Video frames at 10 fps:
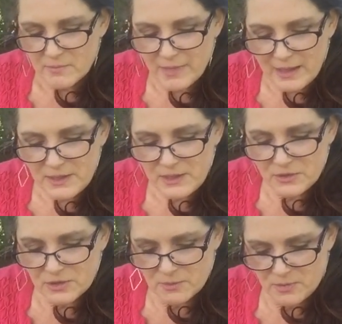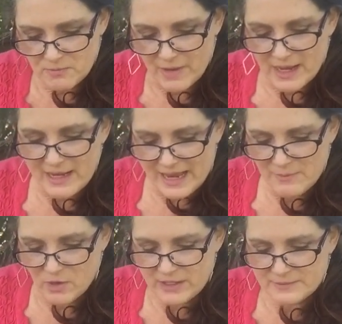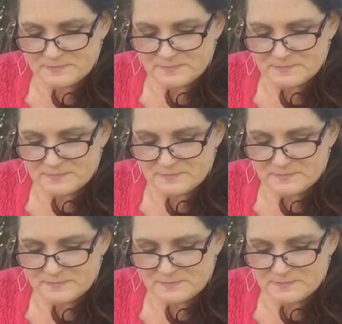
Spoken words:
Maybe you could put my name on,